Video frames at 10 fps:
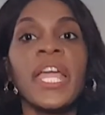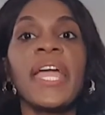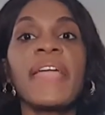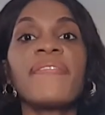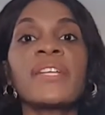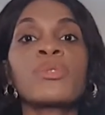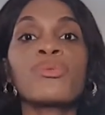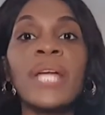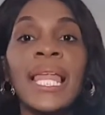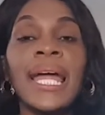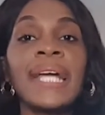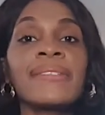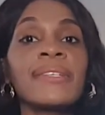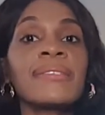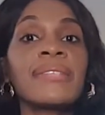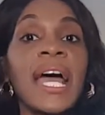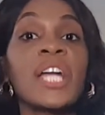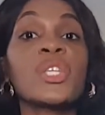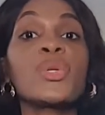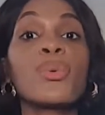If it realizes
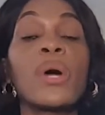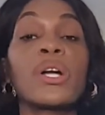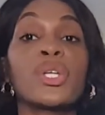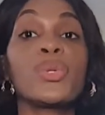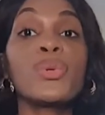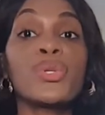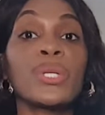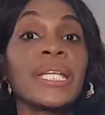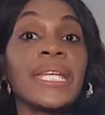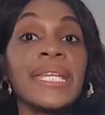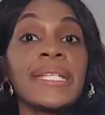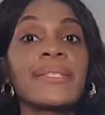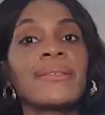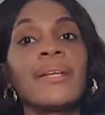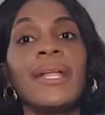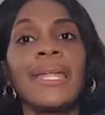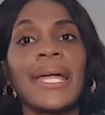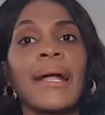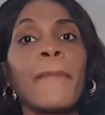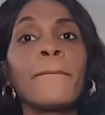that you usually eat
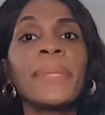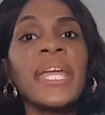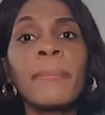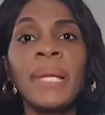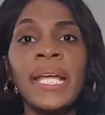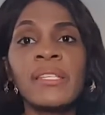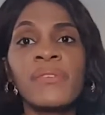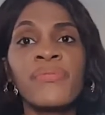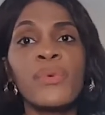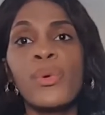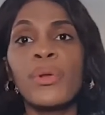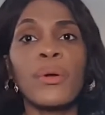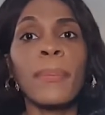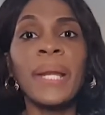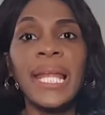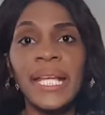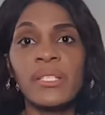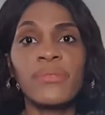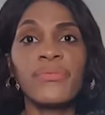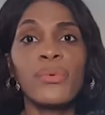like a big plate of food or a
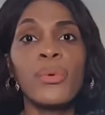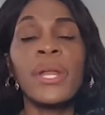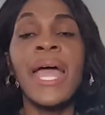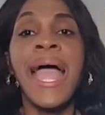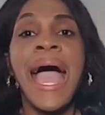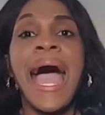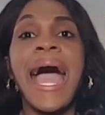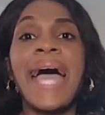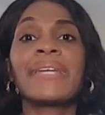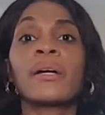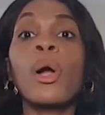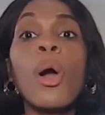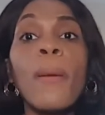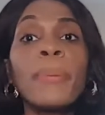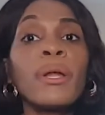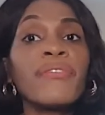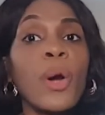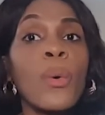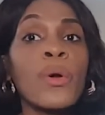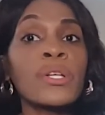plate of food, and a couple of
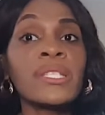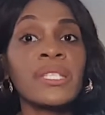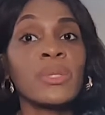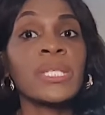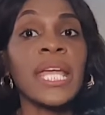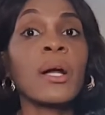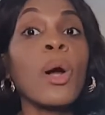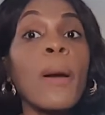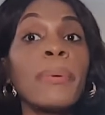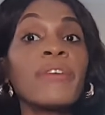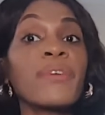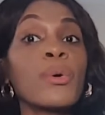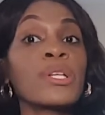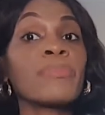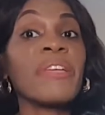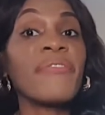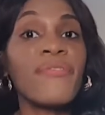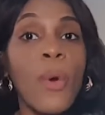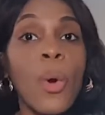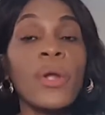hours, you take a couple of hours
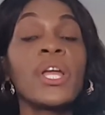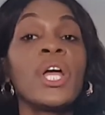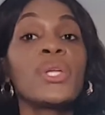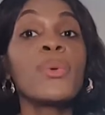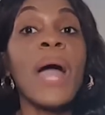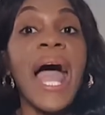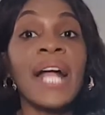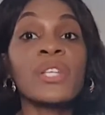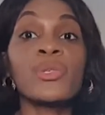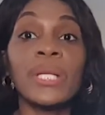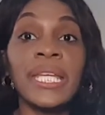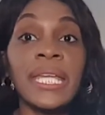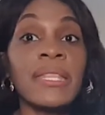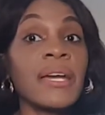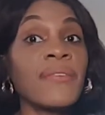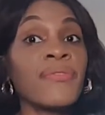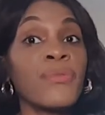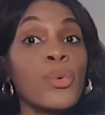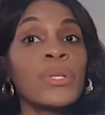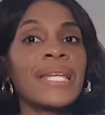before you actually eat that
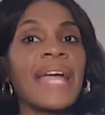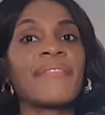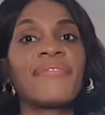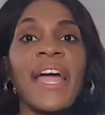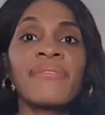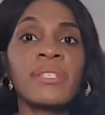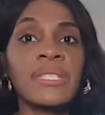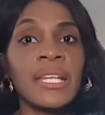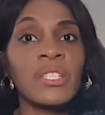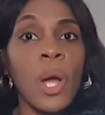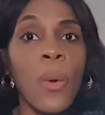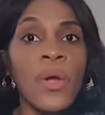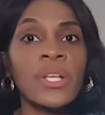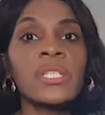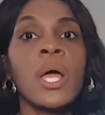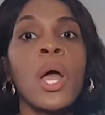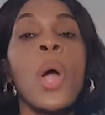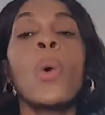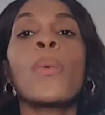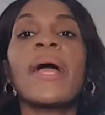food, like 5 to 6 hours,
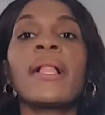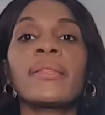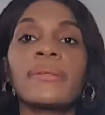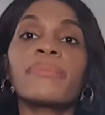well,